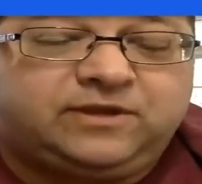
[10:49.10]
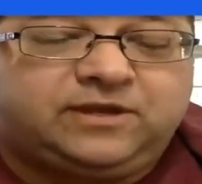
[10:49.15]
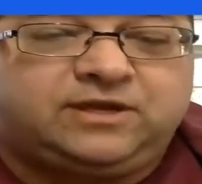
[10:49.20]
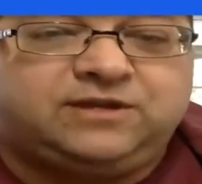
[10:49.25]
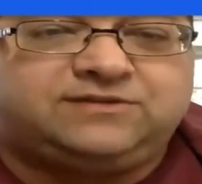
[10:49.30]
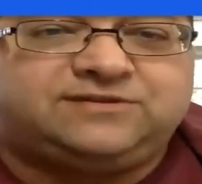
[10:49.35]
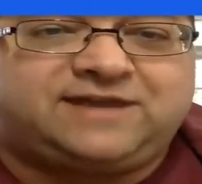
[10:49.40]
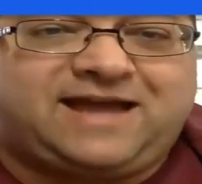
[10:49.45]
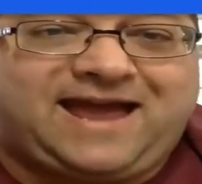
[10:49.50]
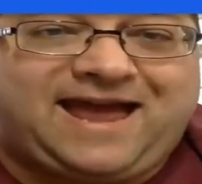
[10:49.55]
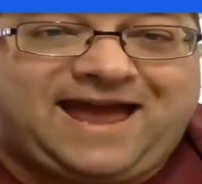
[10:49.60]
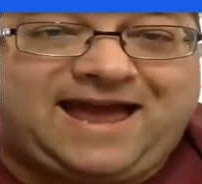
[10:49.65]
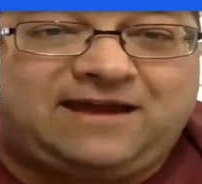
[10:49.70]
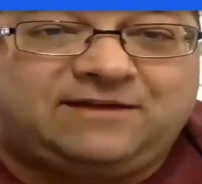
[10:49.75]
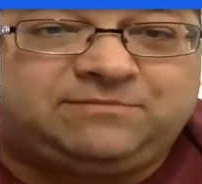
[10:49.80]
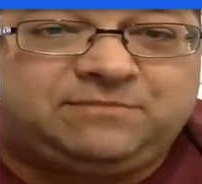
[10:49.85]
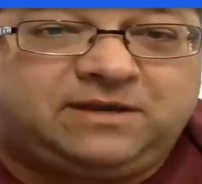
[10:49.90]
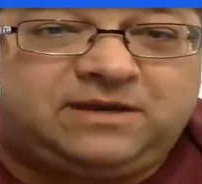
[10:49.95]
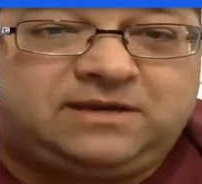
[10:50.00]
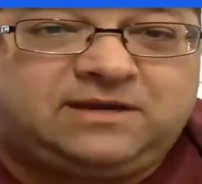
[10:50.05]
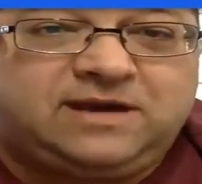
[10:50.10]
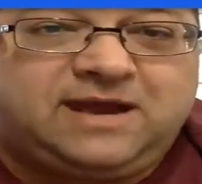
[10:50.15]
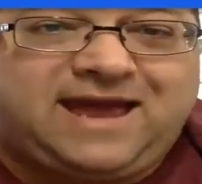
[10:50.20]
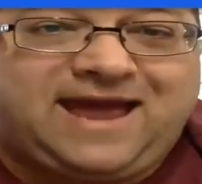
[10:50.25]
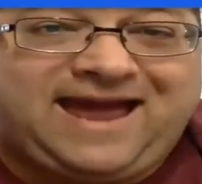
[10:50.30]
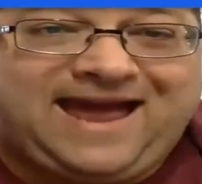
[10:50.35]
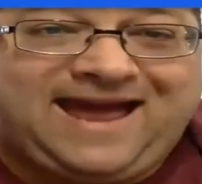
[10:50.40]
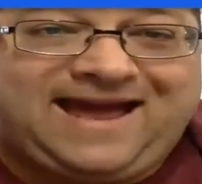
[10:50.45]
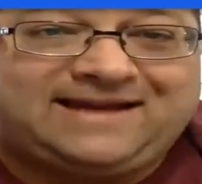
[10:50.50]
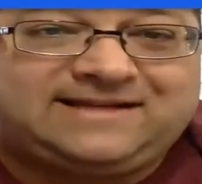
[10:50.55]
is admin
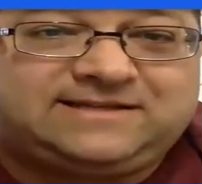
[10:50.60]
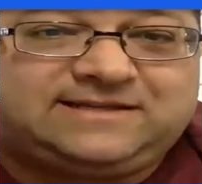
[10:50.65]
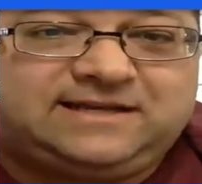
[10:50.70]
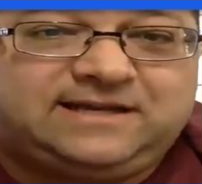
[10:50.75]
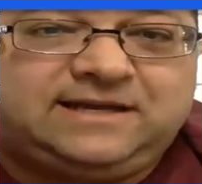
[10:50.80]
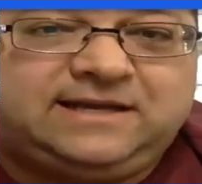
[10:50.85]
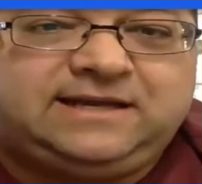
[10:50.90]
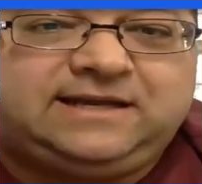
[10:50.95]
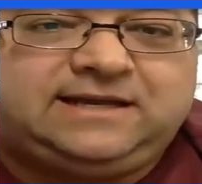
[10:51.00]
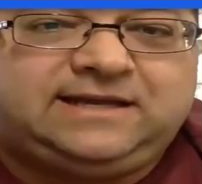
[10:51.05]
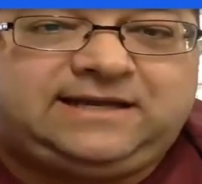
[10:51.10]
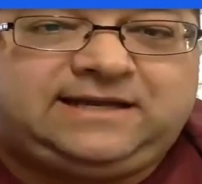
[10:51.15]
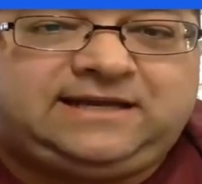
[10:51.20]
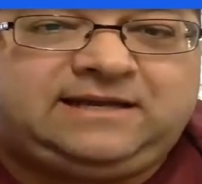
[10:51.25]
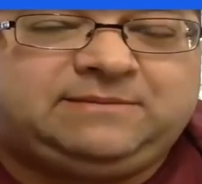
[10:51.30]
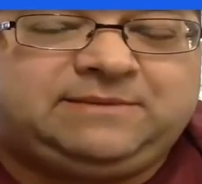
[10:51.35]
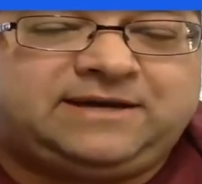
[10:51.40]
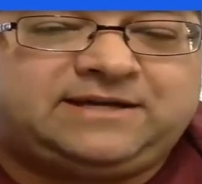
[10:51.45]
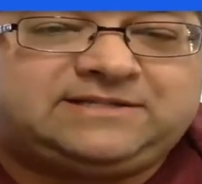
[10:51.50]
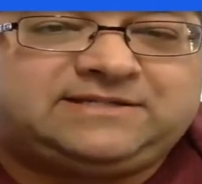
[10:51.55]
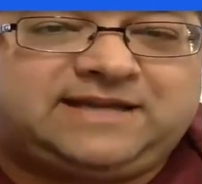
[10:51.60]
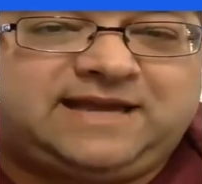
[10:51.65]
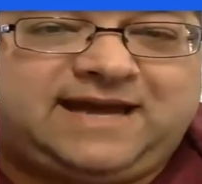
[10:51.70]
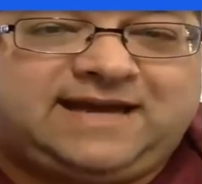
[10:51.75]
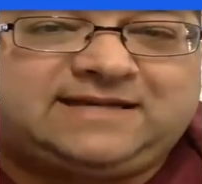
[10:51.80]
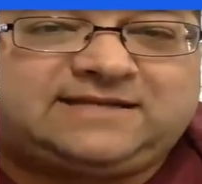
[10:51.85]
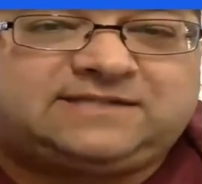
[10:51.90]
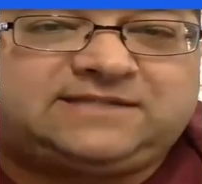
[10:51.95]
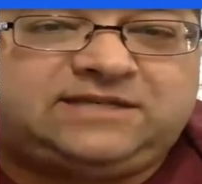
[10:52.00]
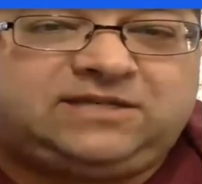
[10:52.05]
at
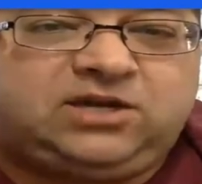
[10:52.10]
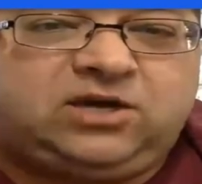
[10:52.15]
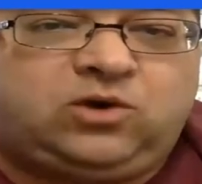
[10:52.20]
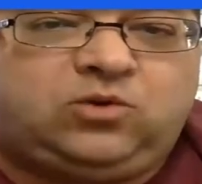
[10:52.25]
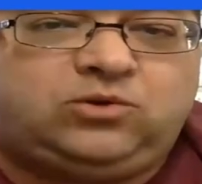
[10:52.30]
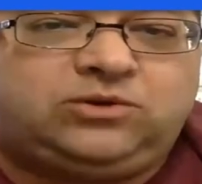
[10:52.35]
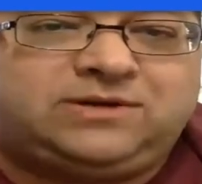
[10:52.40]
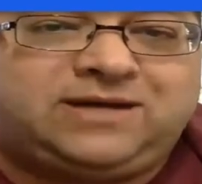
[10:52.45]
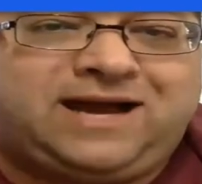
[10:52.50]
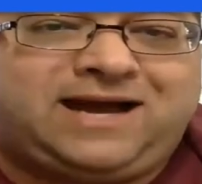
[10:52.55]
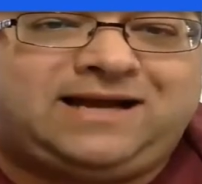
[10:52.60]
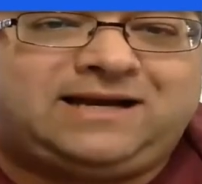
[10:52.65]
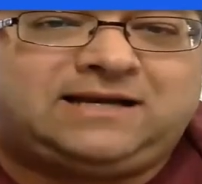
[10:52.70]
emsseo.com.